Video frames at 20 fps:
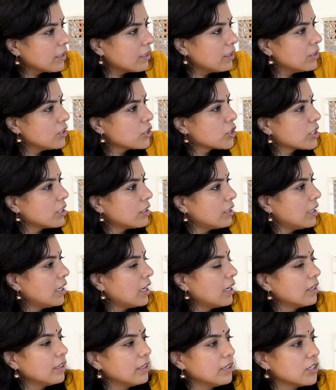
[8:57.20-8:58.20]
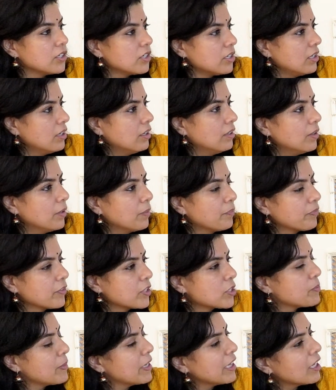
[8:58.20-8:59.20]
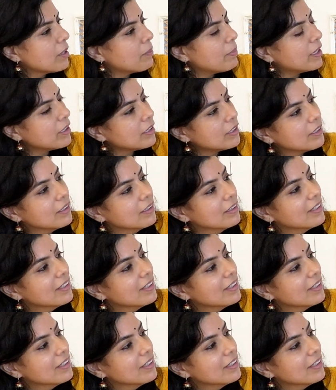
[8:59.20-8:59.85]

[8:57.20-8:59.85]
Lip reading: Girish Karnad and Smita Patil,